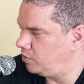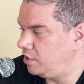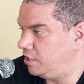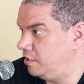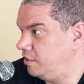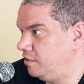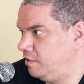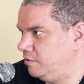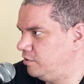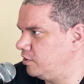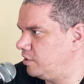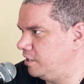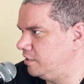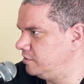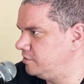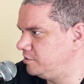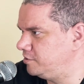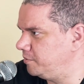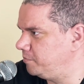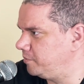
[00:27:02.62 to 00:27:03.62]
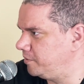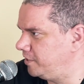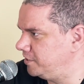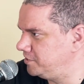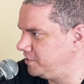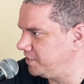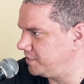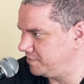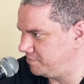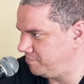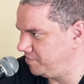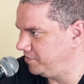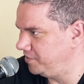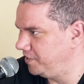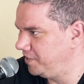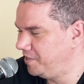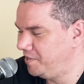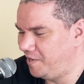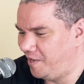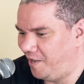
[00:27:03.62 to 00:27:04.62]
I don't know, look, I didn't stop
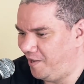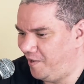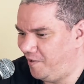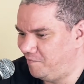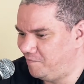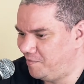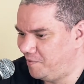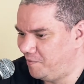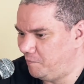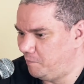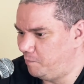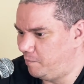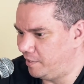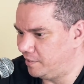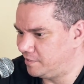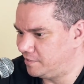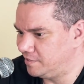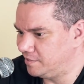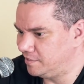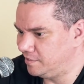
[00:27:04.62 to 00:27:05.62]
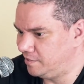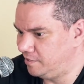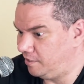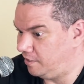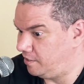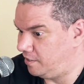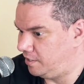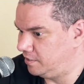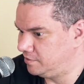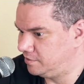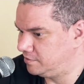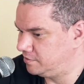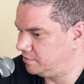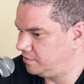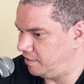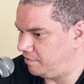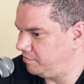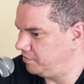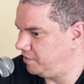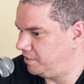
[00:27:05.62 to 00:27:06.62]
the but I was
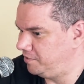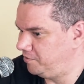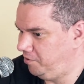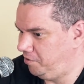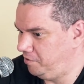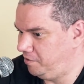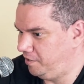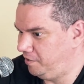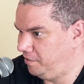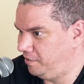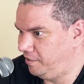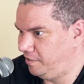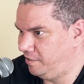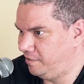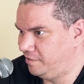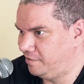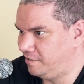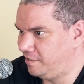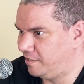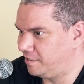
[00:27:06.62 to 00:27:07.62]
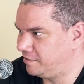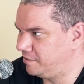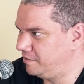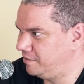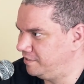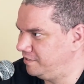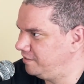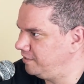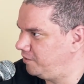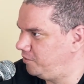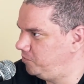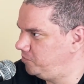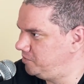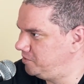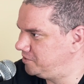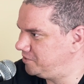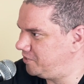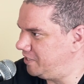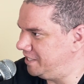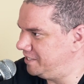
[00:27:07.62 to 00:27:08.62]
driving down the road and then I
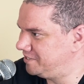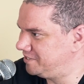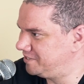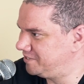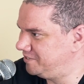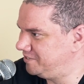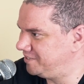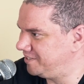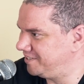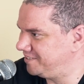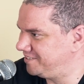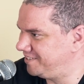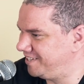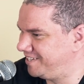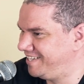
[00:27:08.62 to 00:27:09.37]
almost crashed because I was like